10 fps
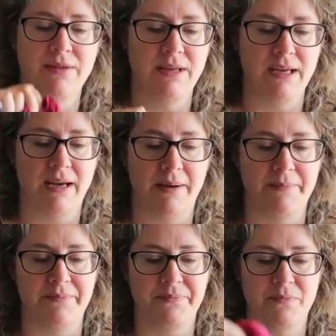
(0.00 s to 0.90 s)
the
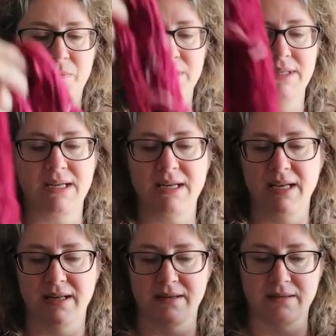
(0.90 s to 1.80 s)
um, receipt
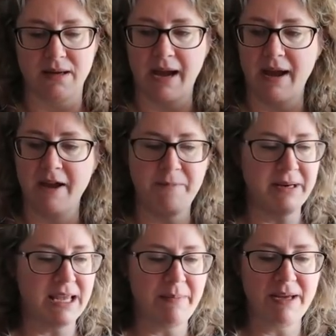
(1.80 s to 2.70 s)
in. I, I've been
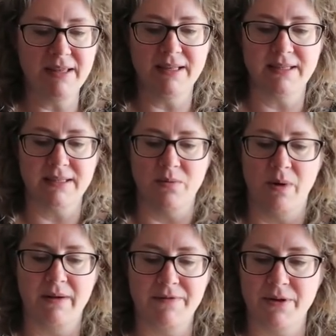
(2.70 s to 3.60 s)
keeping in this in
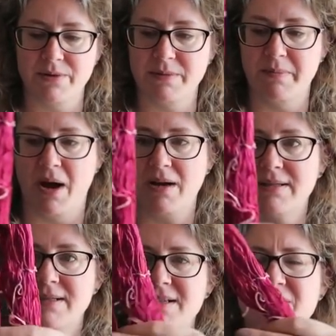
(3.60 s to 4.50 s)
one of those
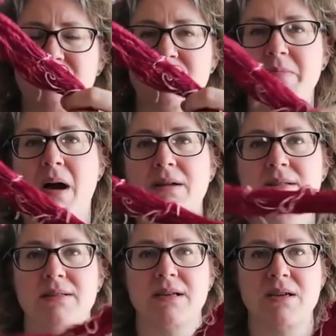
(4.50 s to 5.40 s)
boxes, you know, those
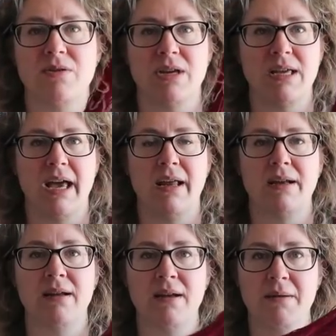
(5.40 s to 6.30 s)
boxes that you can get
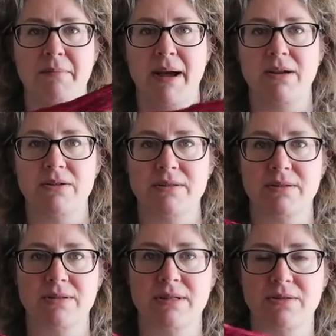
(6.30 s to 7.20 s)
at Michael's,
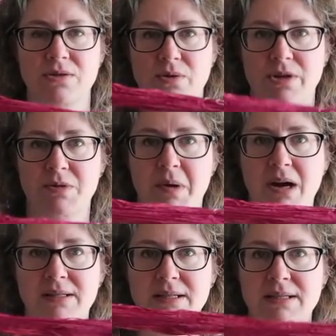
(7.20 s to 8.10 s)
those little storage
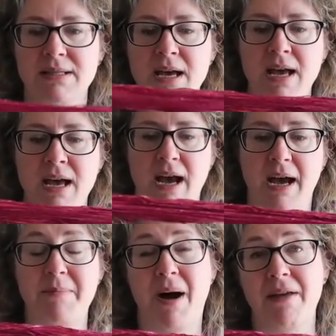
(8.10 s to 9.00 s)
boxes.
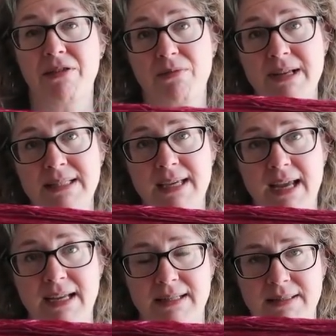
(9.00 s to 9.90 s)
I bought three
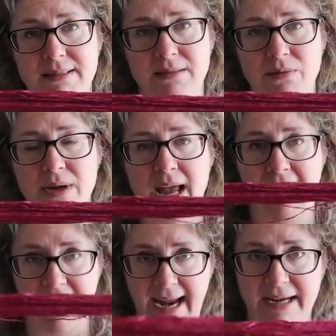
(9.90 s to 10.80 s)
skeins, three
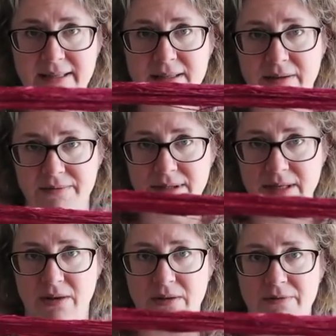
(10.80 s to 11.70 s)
hanks of
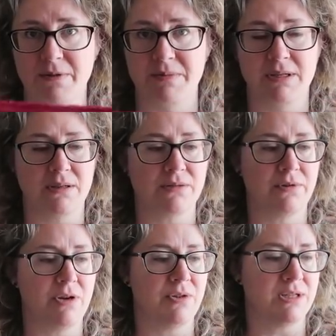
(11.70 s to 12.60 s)
silk from Silks for
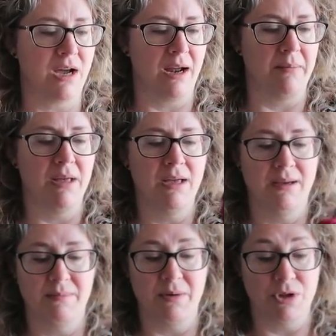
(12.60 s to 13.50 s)
You at the time,
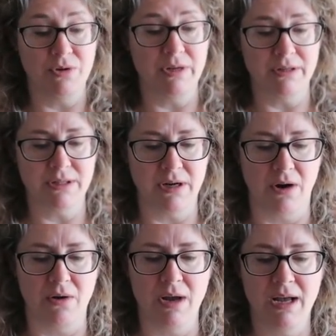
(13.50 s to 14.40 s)
about two years
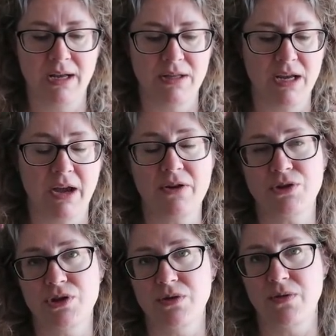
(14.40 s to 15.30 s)
ago. The other
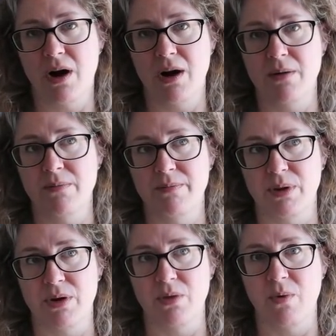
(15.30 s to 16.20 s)
two are
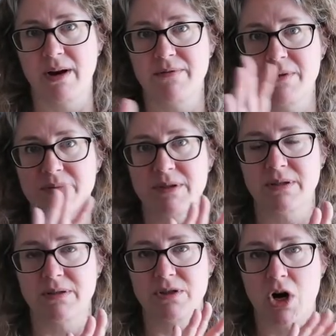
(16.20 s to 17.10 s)
blue. One of them's
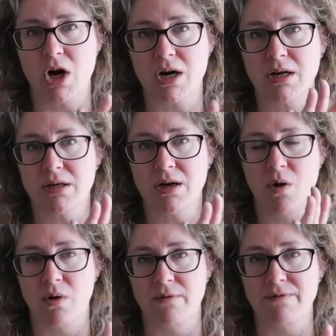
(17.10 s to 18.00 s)
a dark
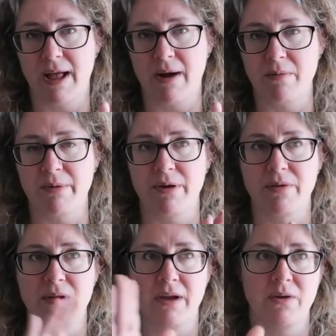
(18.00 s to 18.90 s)
cornflower blue
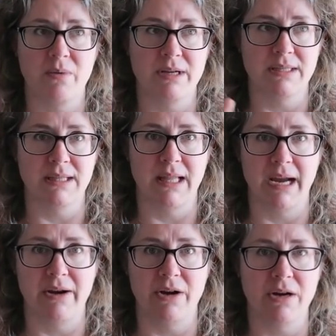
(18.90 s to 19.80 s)
and the other one is a
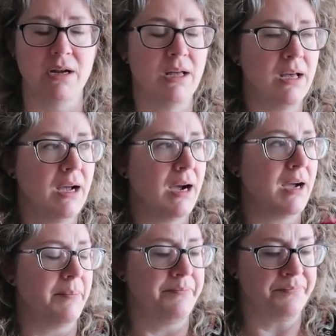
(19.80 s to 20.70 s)
lighter
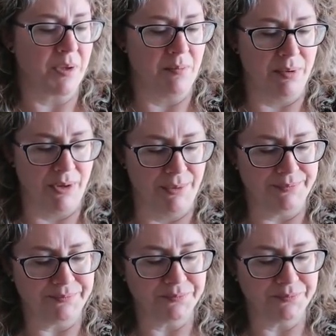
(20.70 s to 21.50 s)
um, blue.